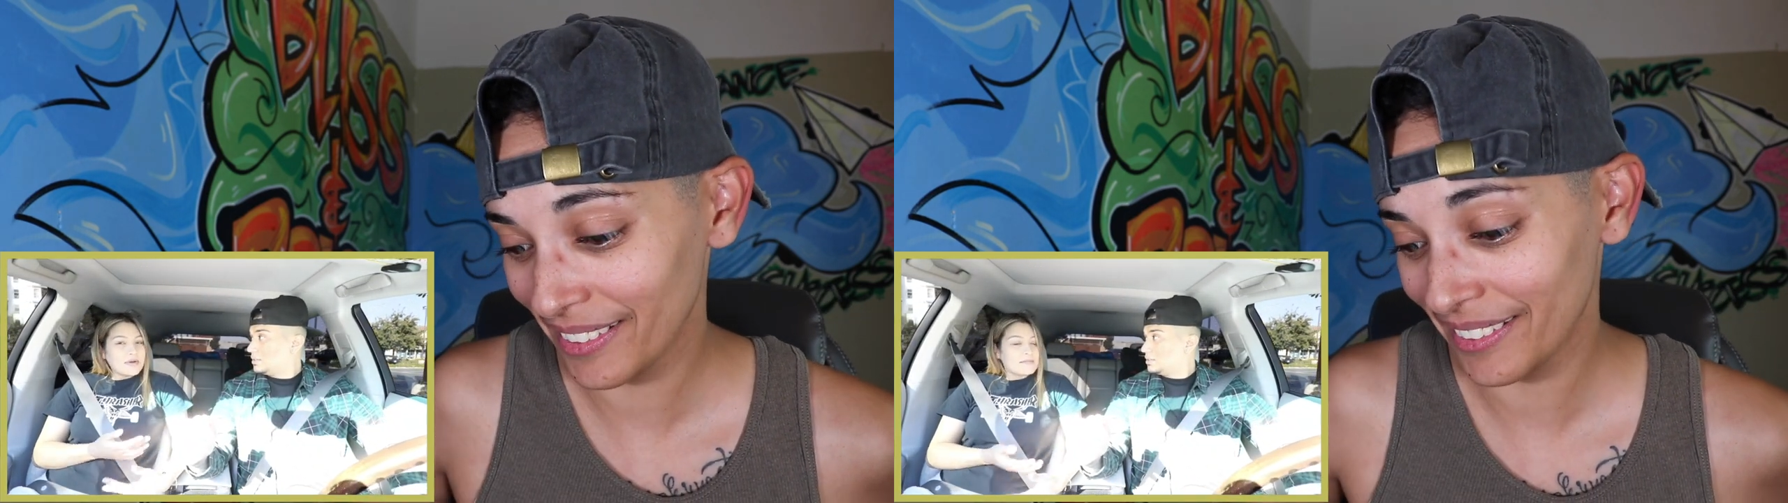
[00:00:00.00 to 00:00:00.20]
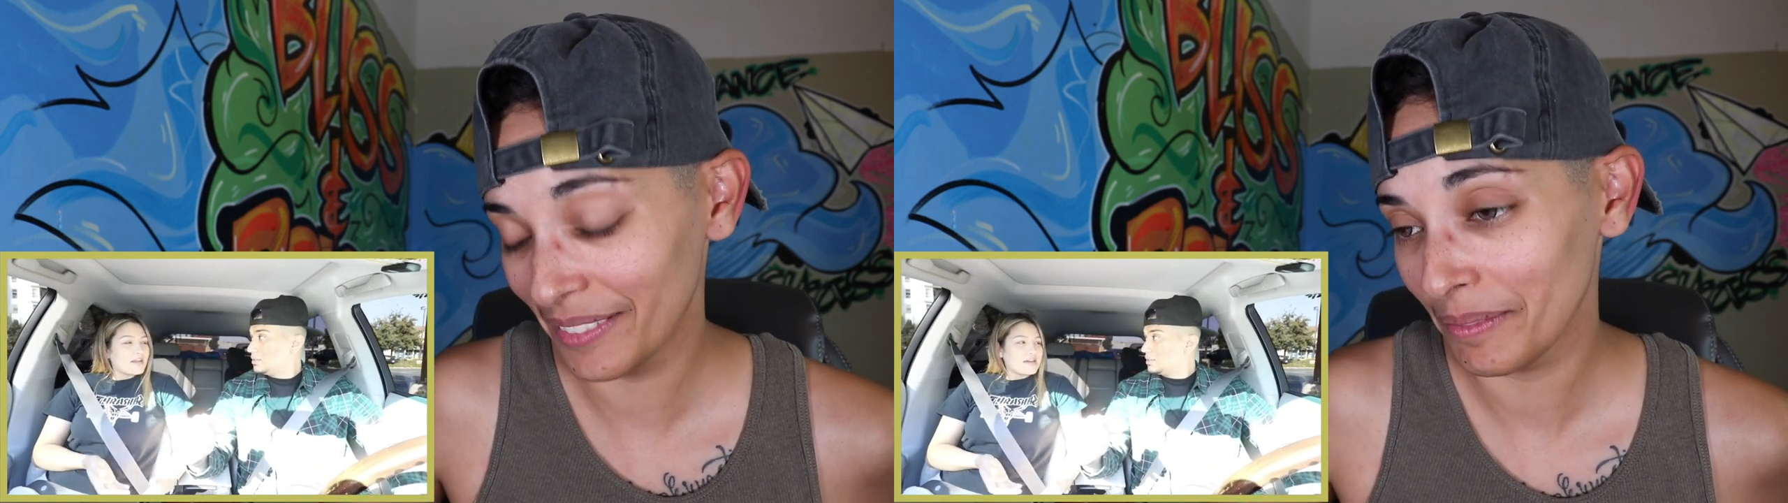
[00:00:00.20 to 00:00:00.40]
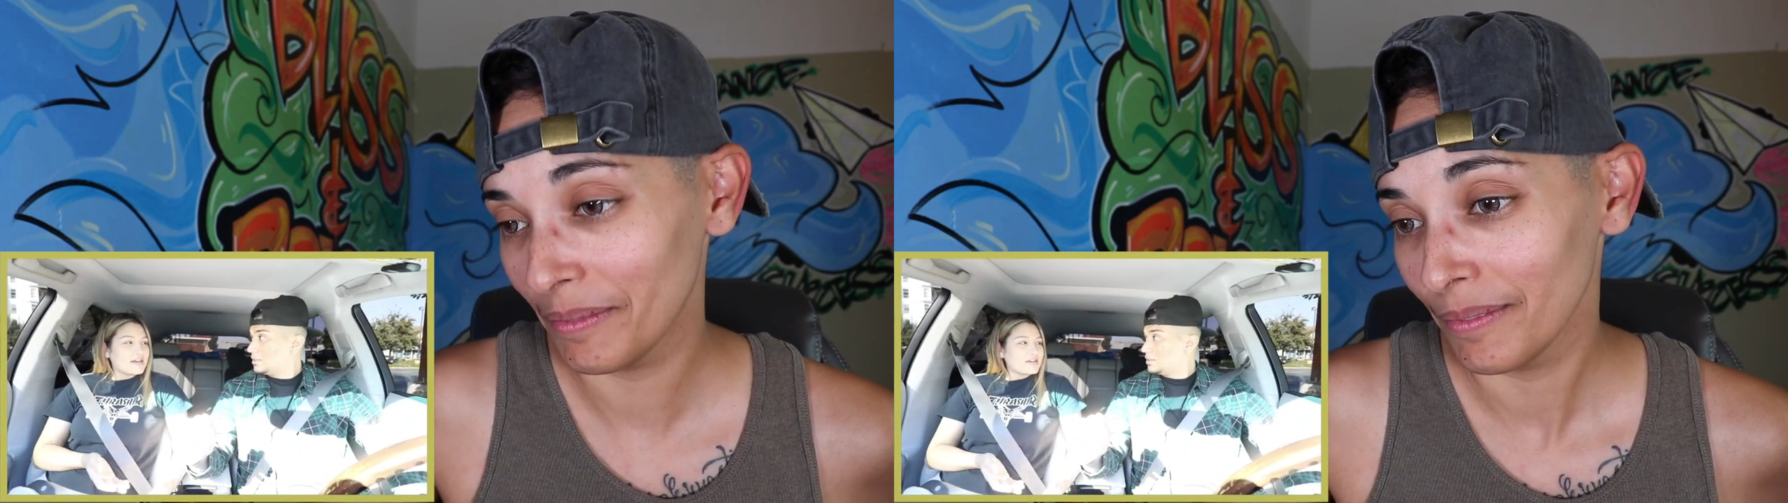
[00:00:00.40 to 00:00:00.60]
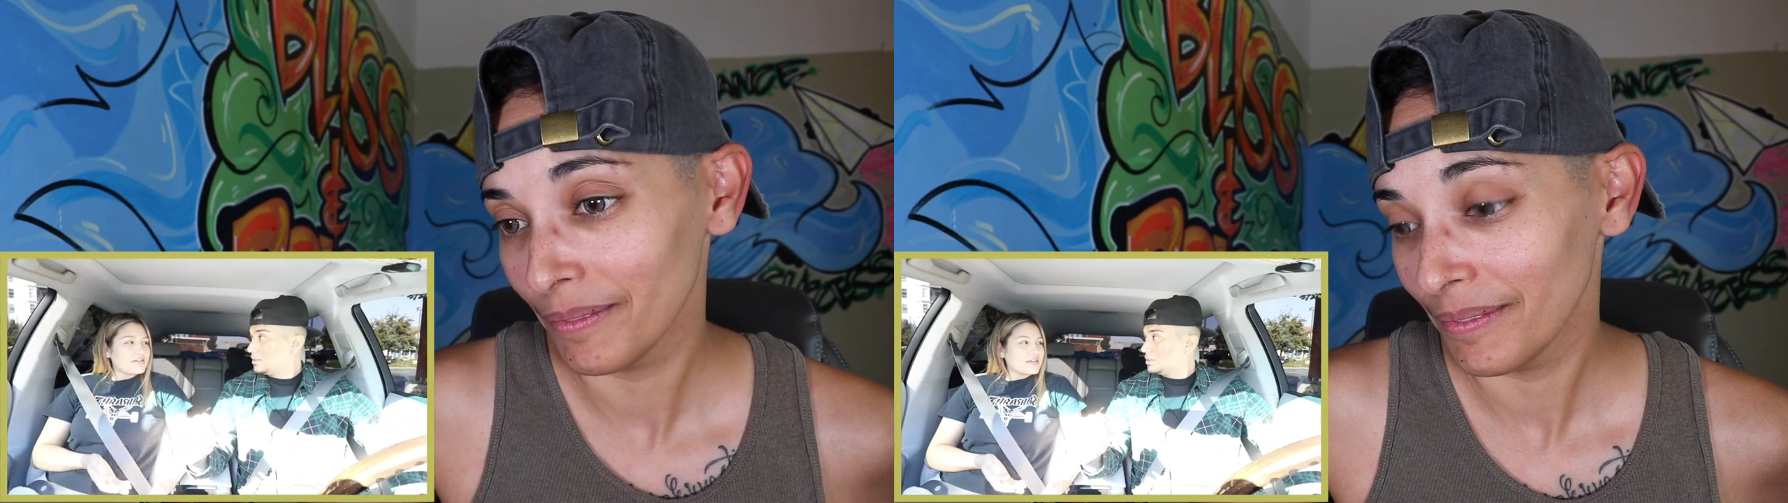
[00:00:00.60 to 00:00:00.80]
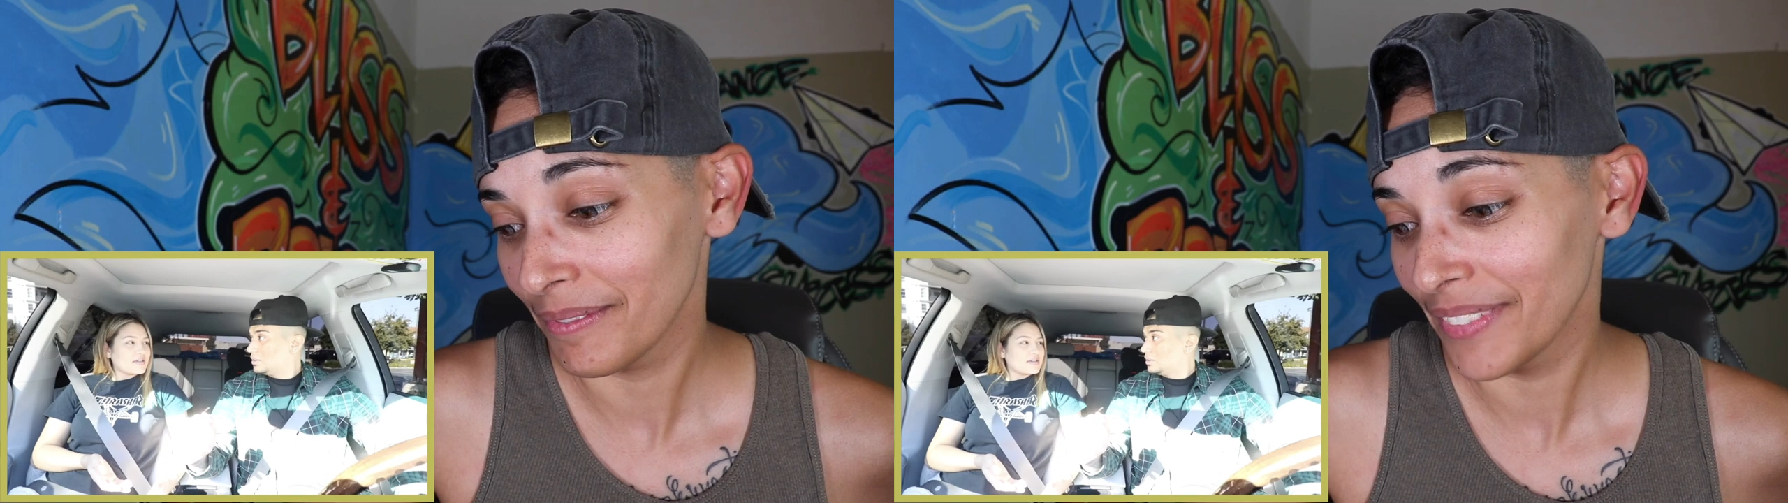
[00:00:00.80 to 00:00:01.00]
I'm, I'm
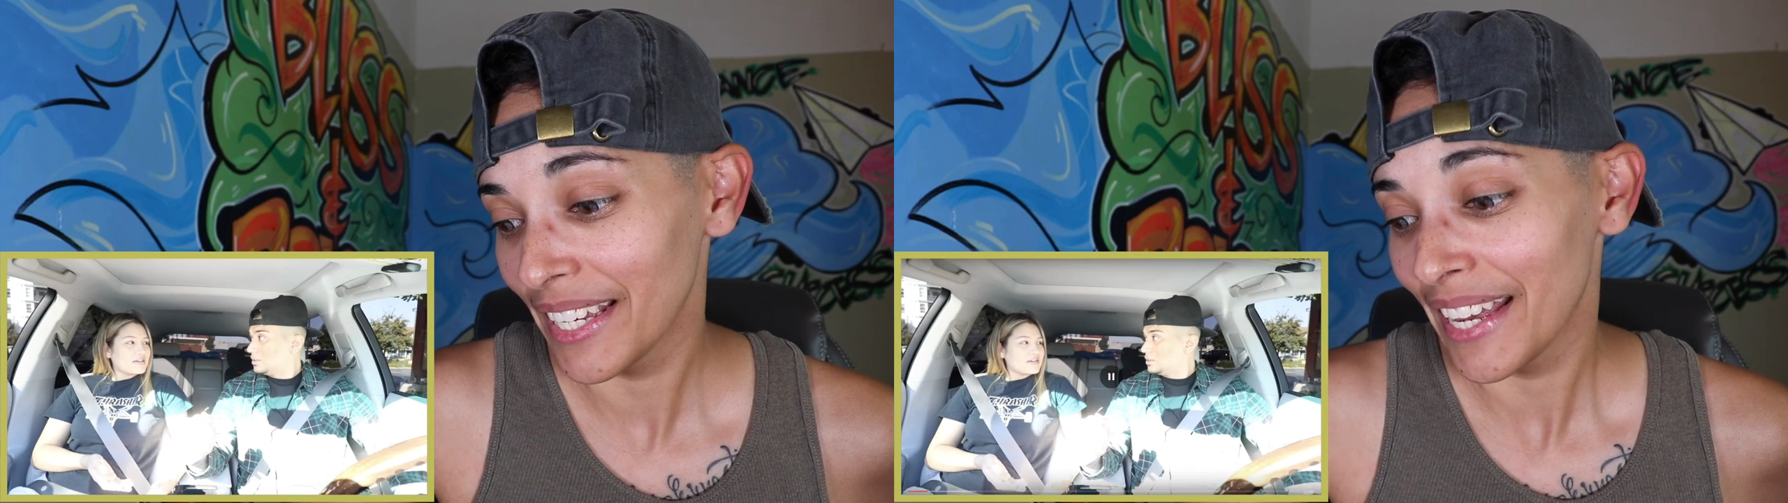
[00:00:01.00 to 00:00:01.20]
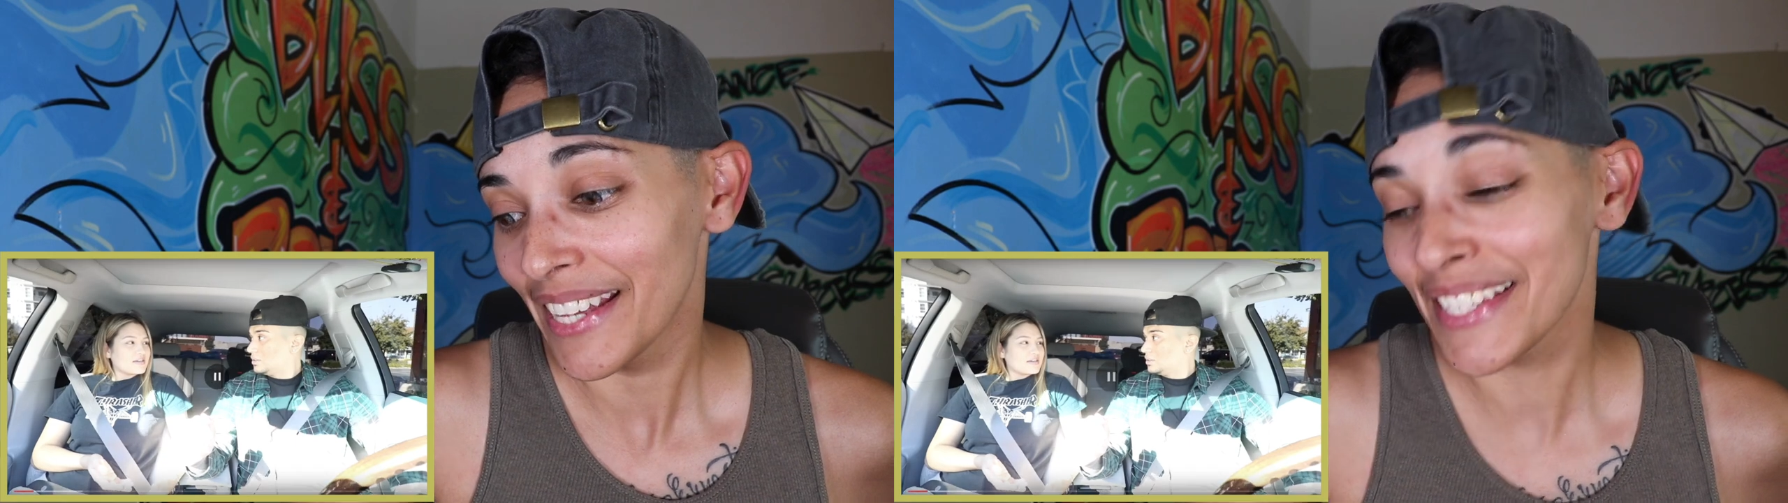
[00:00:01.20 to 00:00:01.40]
not hungry.